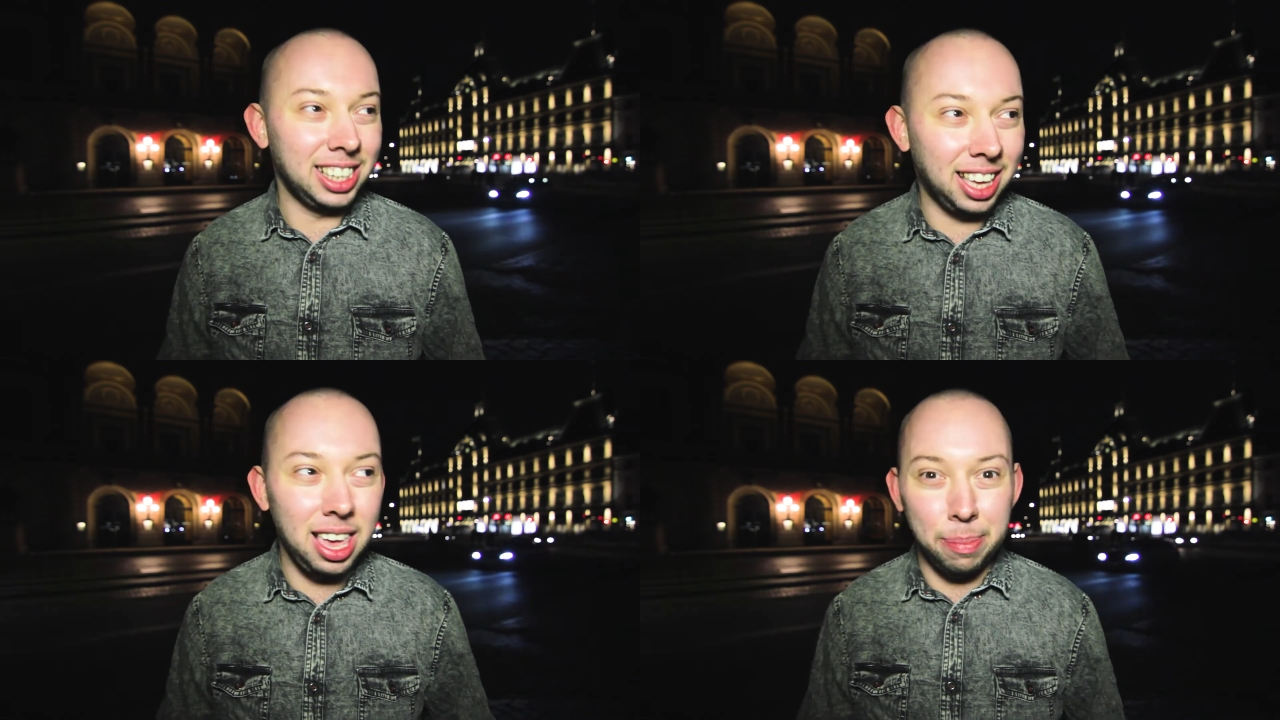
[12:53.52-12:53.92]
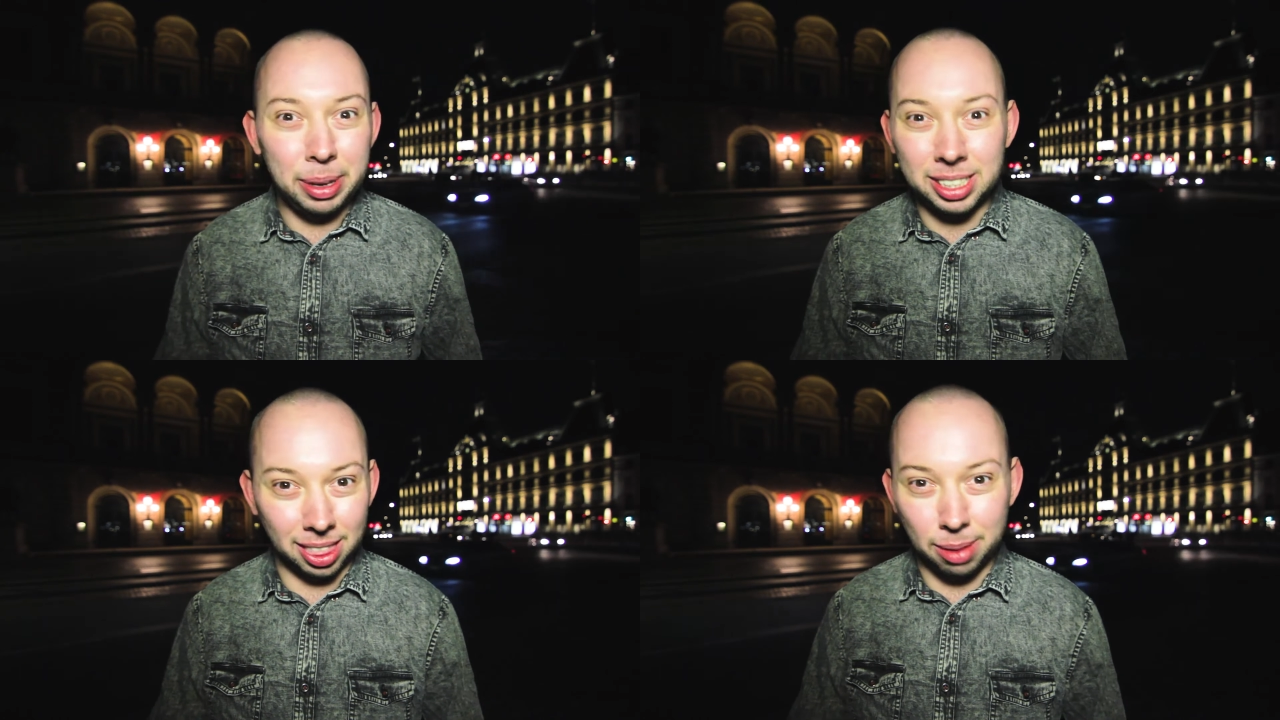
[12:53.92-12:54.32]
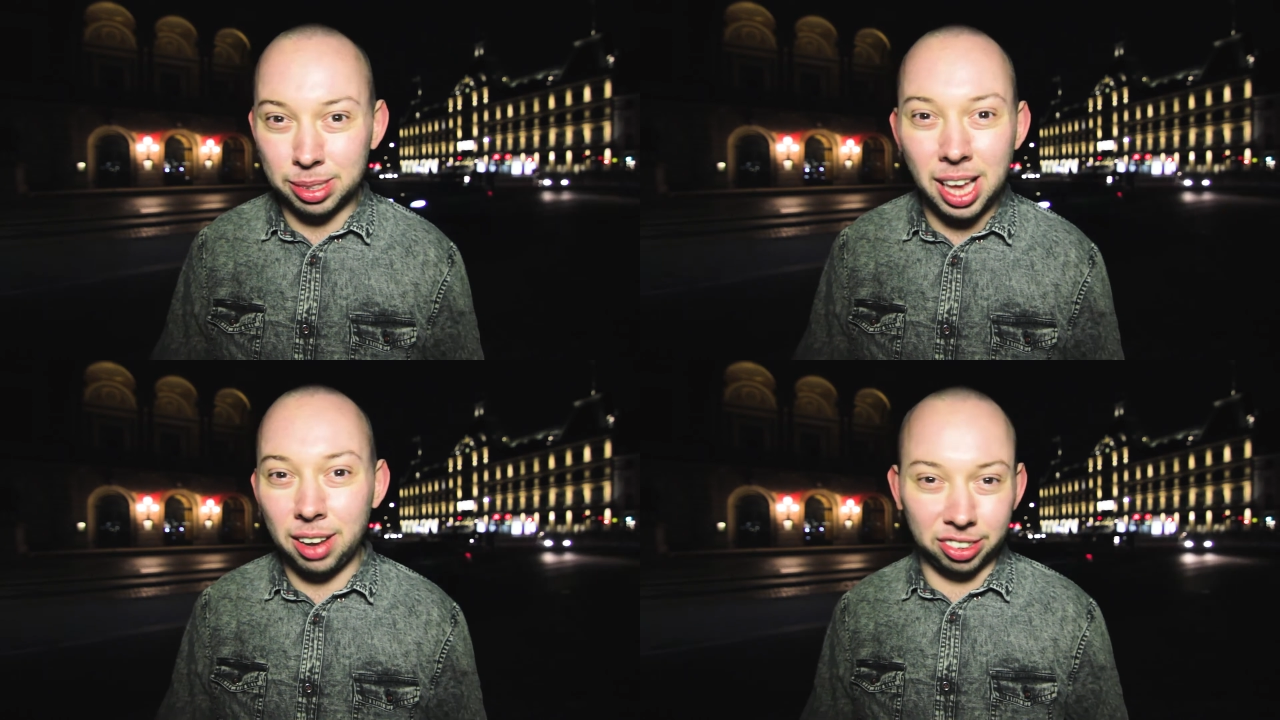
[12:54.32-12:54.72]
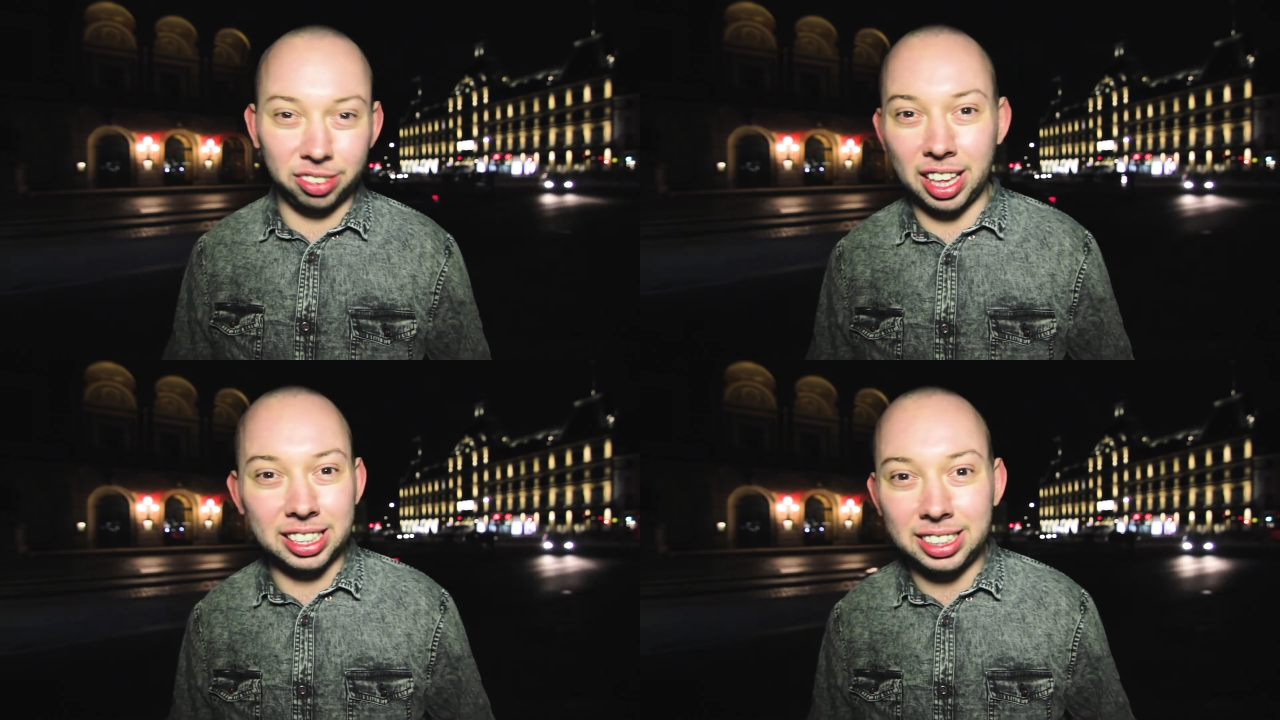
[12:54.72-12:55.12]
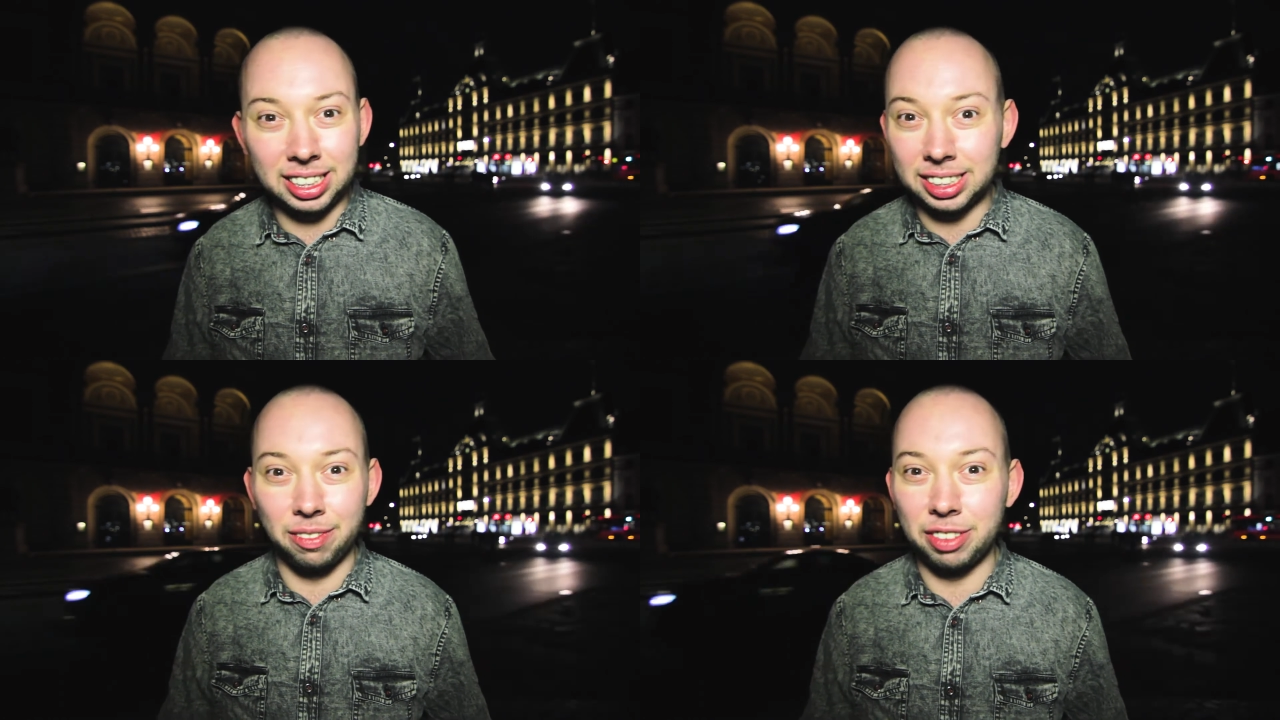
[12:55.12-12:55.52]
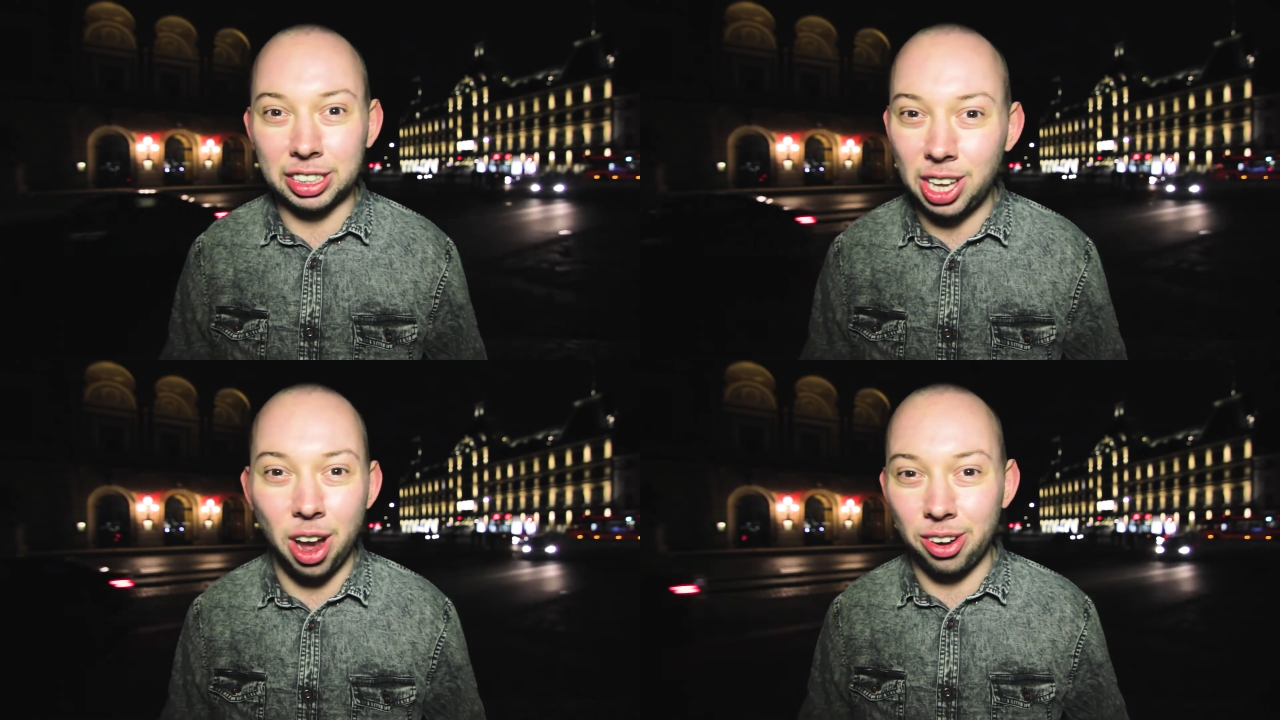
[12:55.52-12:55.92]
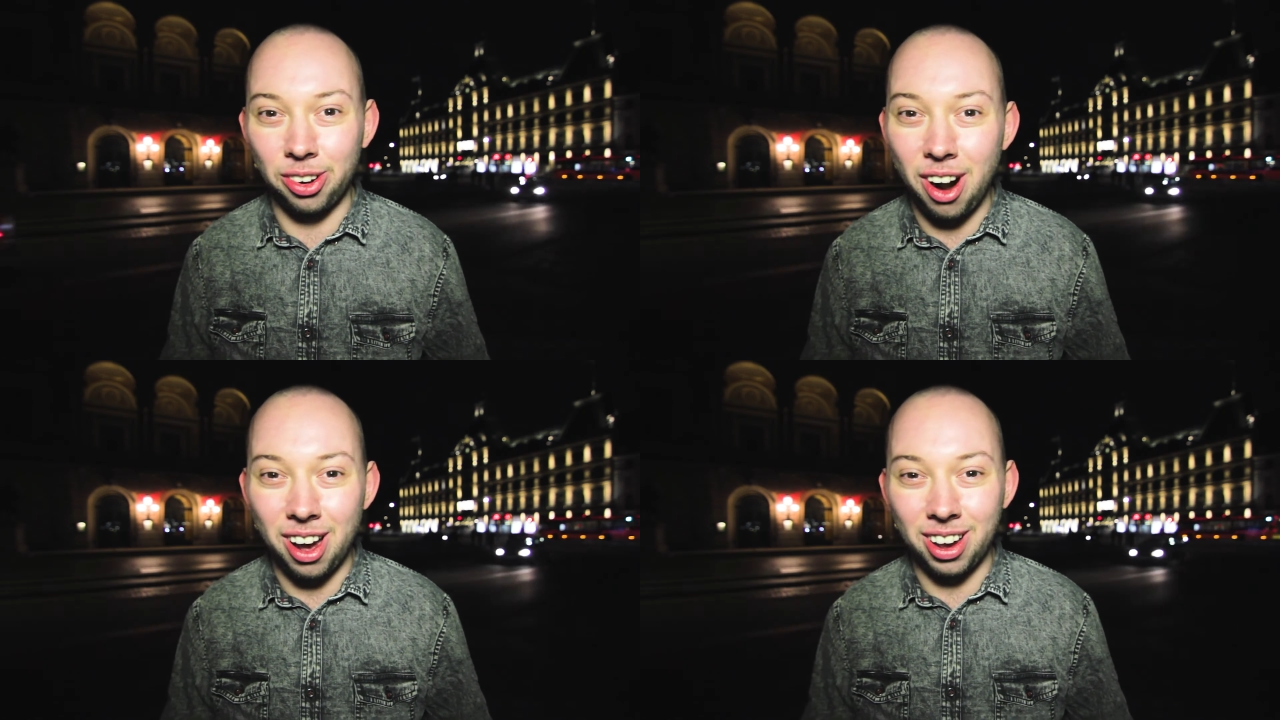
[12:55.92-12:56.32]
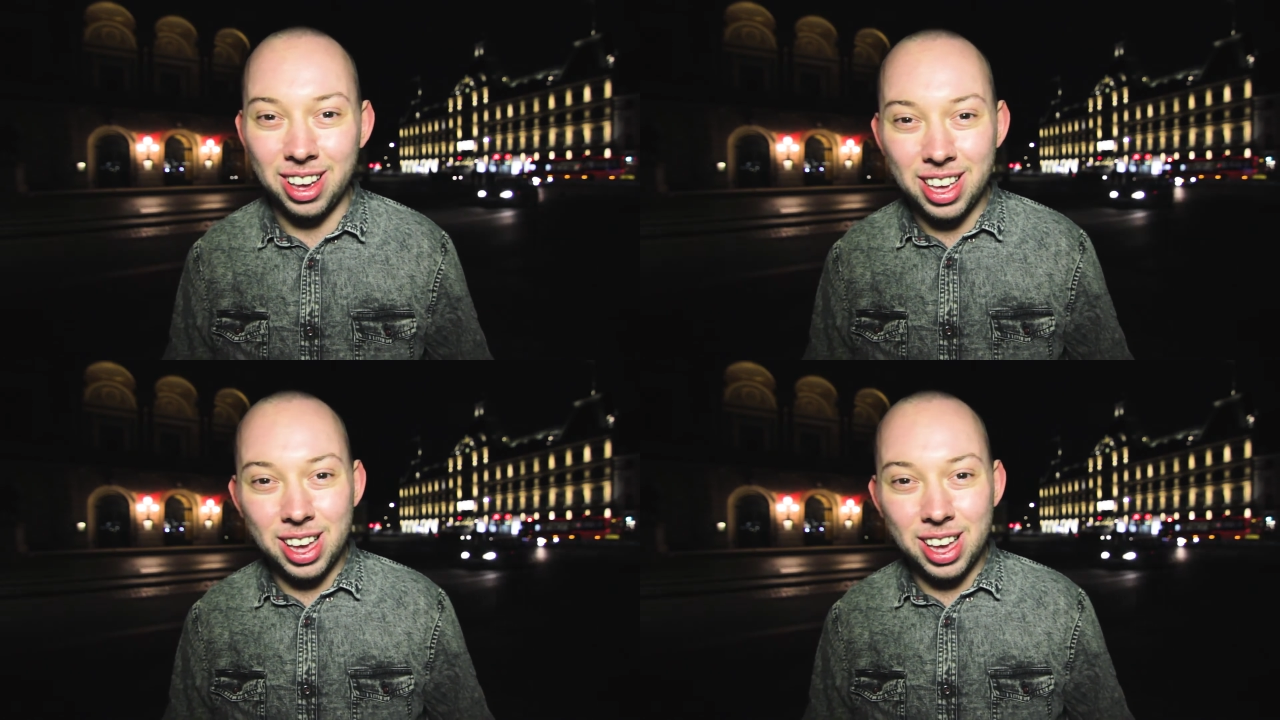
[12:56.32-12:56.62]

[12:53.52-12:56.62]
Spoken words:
to keep it to themselves if they see something's going wrong,